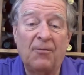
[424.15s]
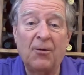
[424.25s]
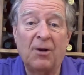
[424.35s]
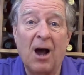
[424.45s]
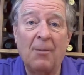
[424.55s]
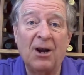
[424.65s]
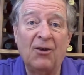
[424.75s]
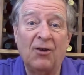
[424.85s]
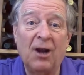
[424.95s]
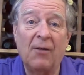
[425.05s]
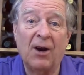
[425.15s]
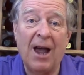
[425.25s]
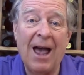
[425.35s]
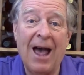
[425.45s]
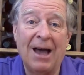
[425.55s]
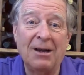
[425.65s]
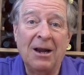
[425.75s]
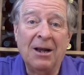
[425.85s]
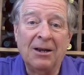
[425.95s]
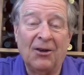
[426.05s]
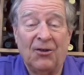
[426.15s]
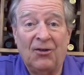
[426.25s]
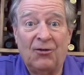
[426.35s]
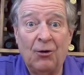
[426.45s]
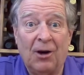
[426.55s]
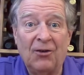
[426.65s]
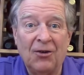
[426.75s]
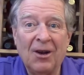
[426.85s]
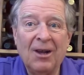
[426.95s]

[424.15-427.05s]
food combination he ever had, because he's Jewish,